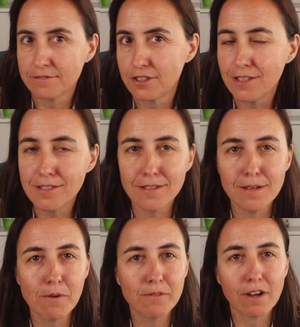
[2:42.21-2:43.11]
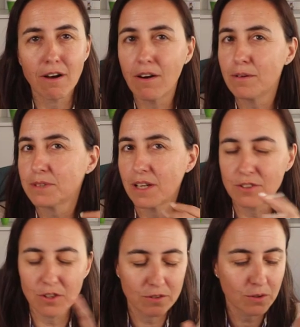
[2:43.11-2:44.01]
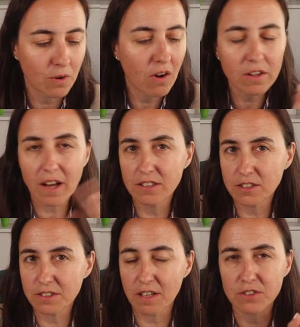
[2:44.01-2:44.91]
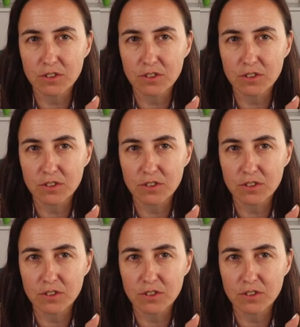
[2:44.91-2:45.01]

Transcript: change the name of the columns, how to do all kinds of stuff.